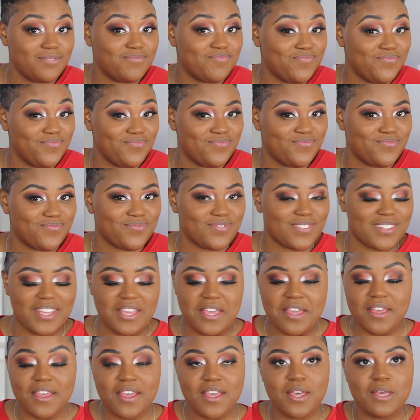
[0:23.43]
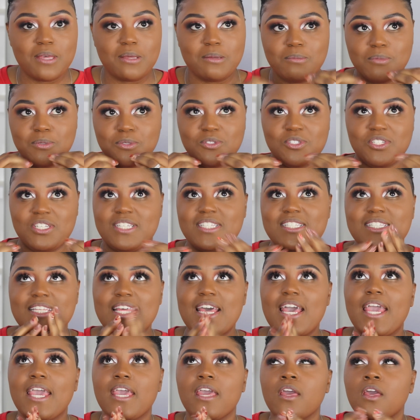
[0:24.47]
Mm, bougie. It's
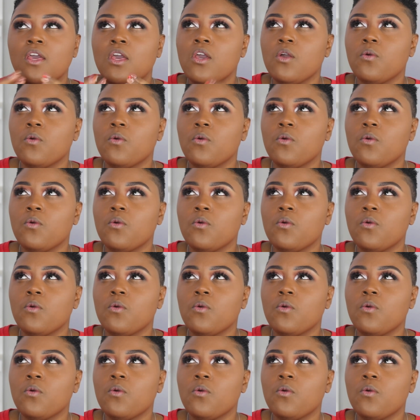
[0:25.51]
like